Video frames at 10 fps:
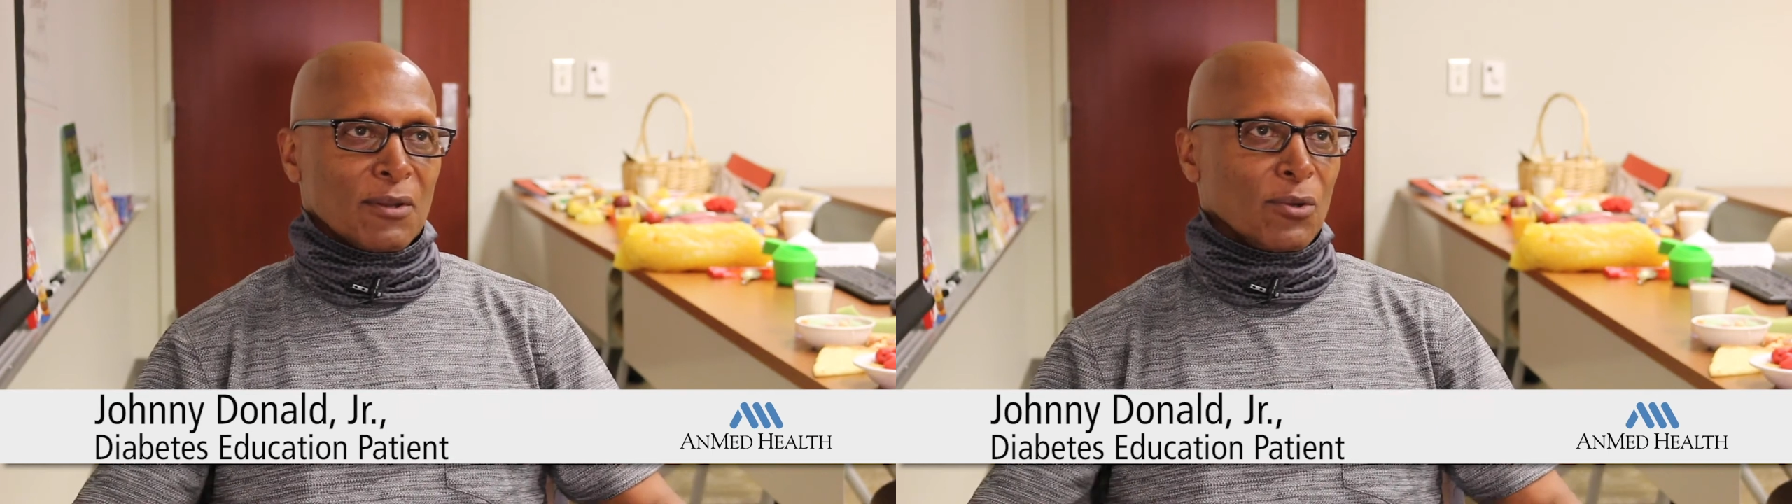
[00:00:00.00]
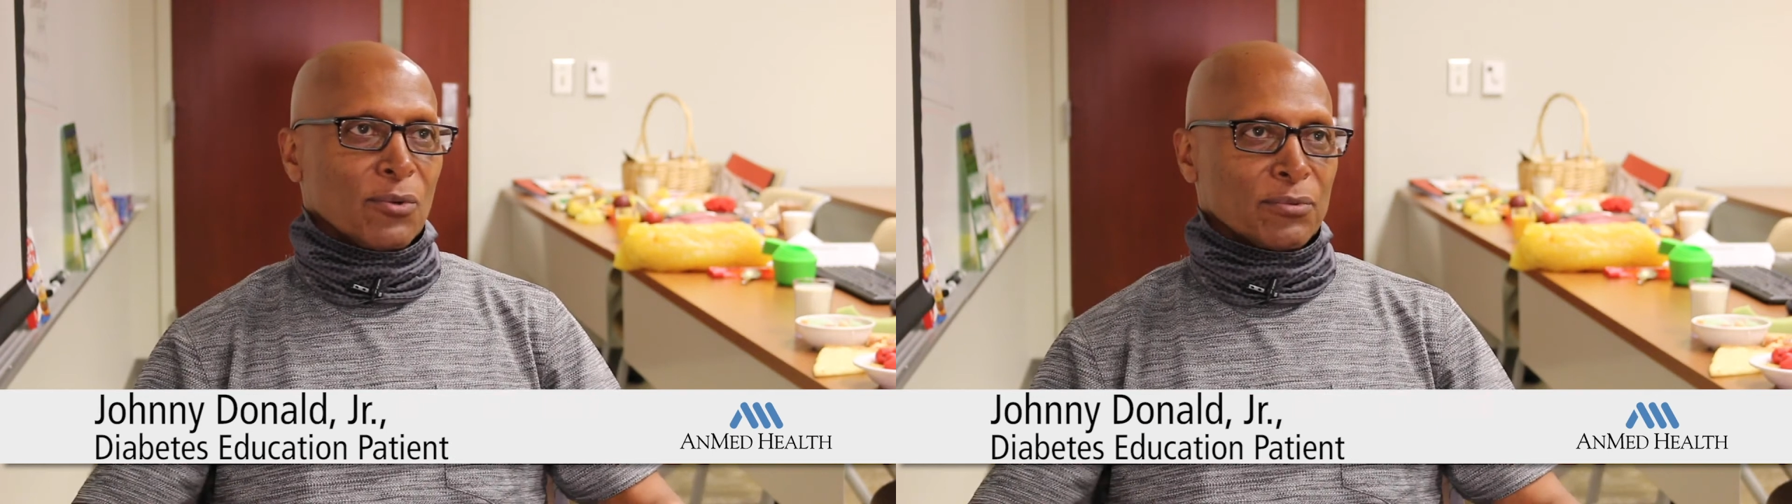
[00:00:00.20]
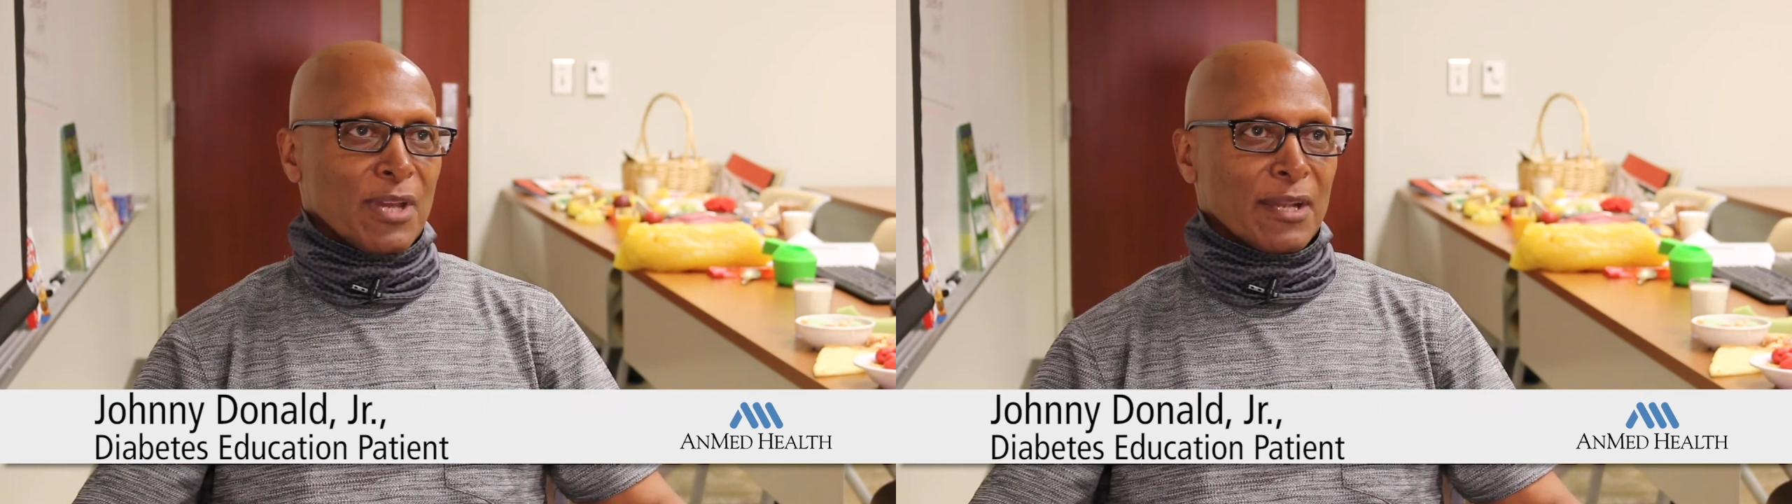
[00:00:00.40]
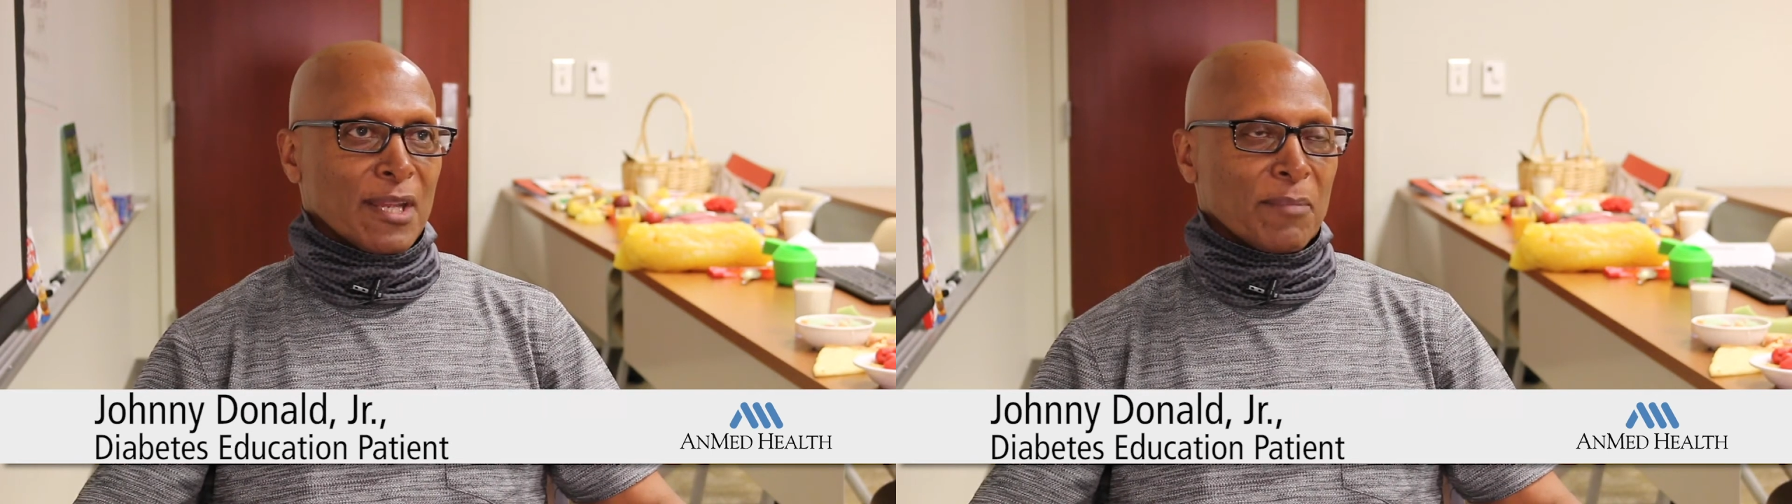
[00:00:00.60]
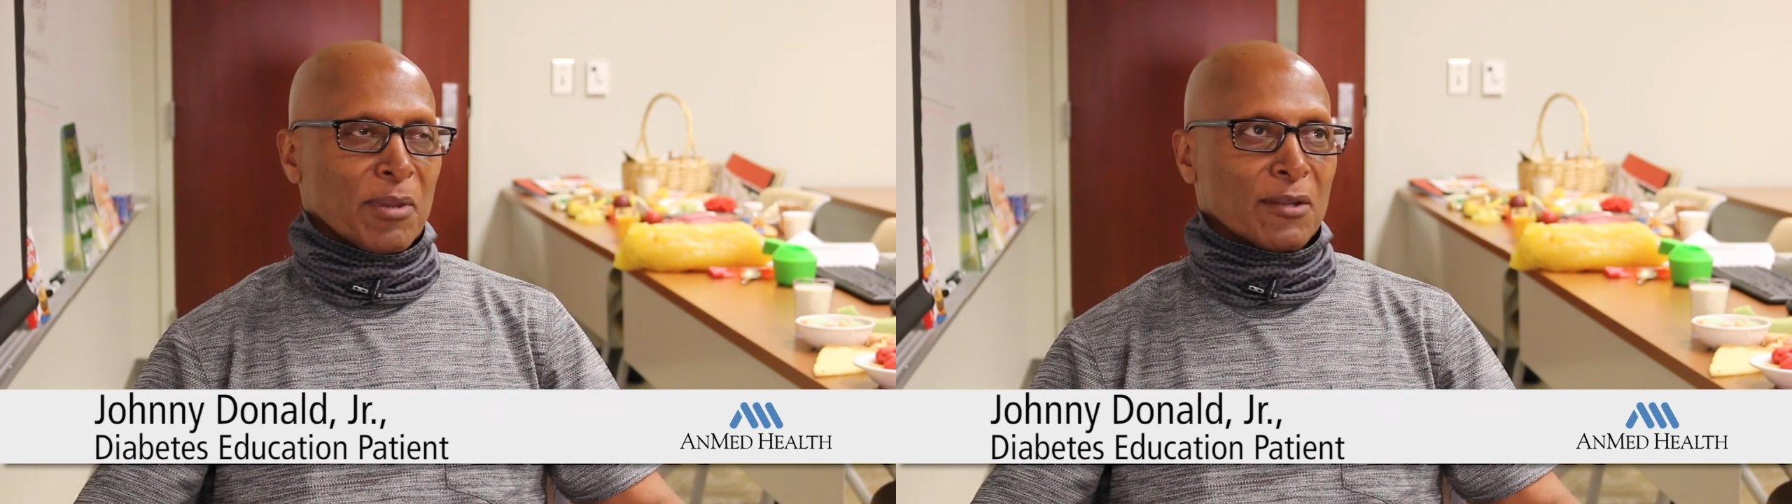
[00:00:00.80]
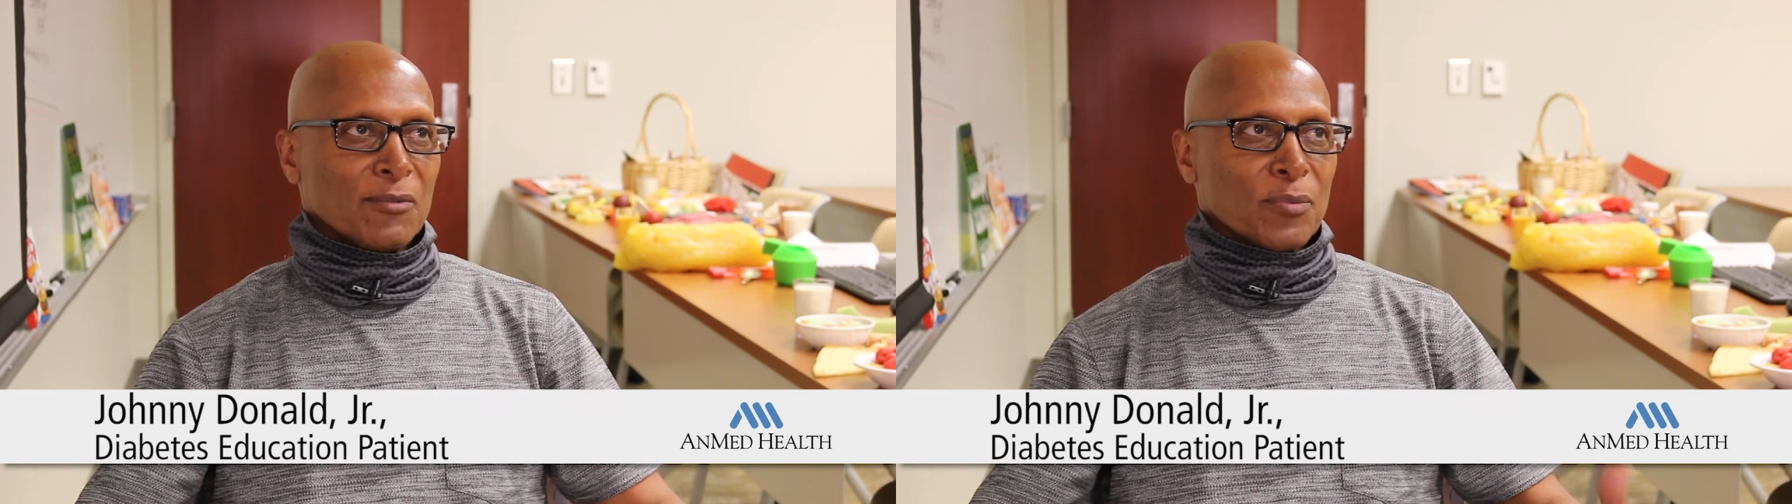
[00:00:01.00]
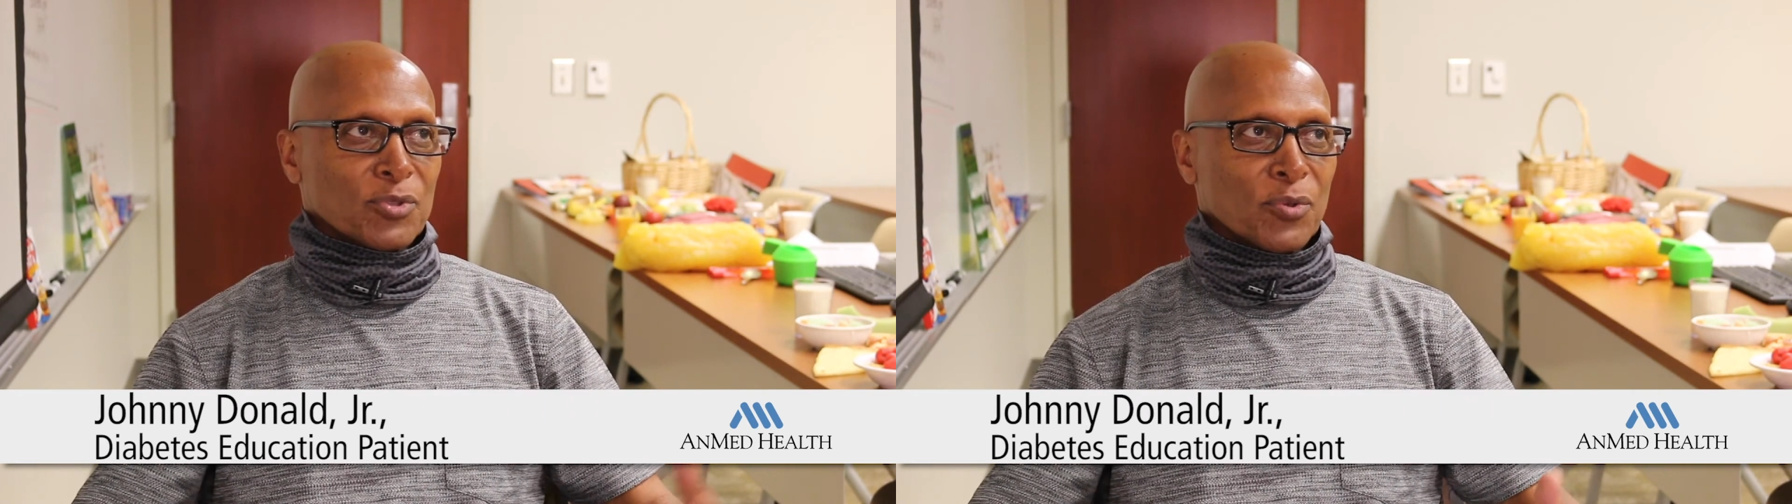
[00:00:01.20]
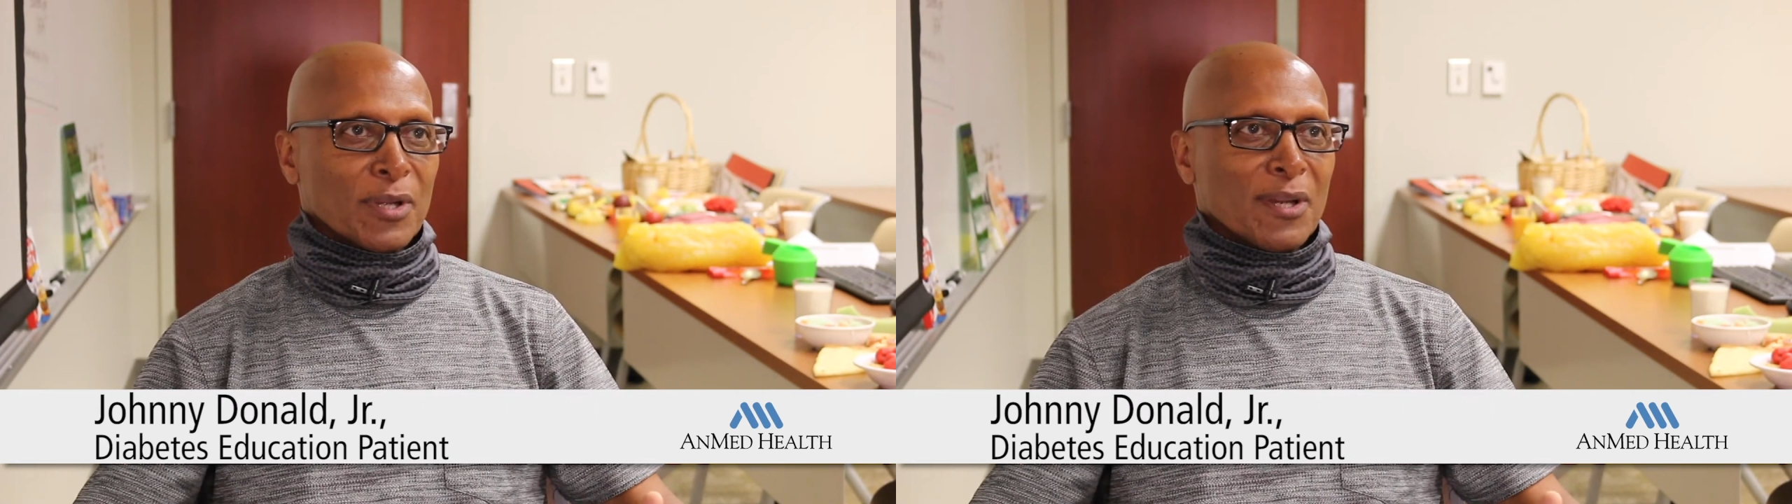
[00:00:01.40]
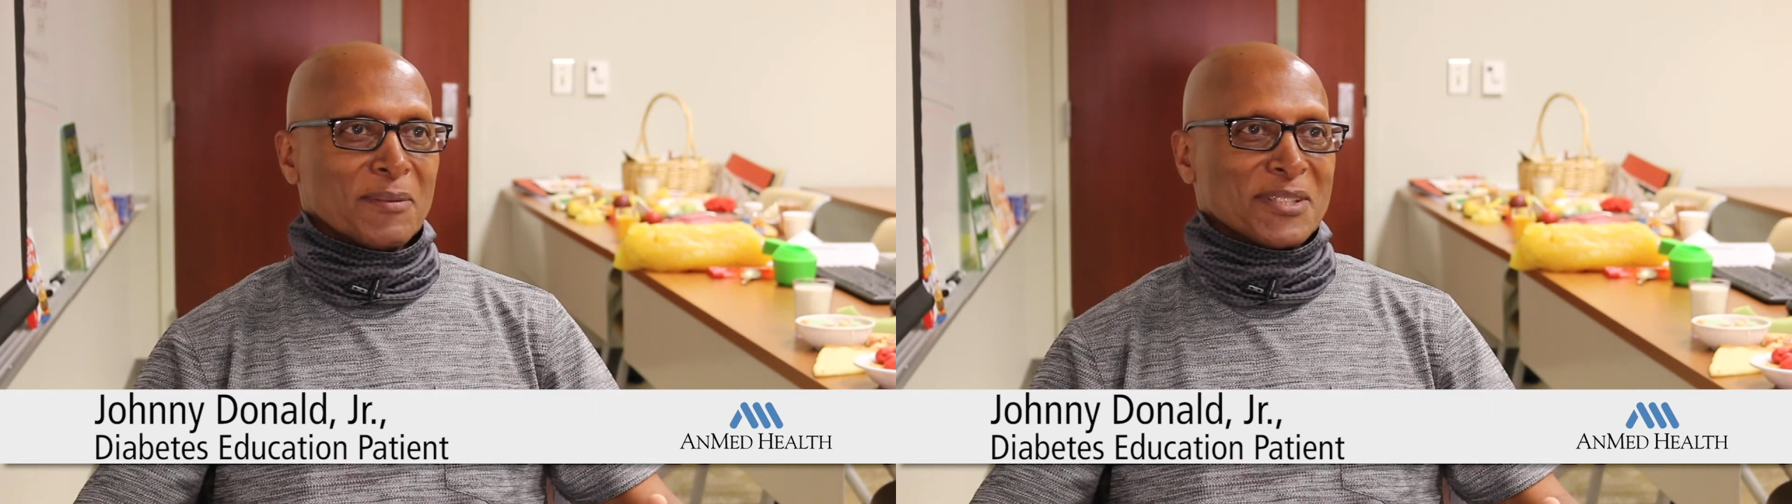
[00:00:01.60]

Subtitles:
whole dynamic of what was going on,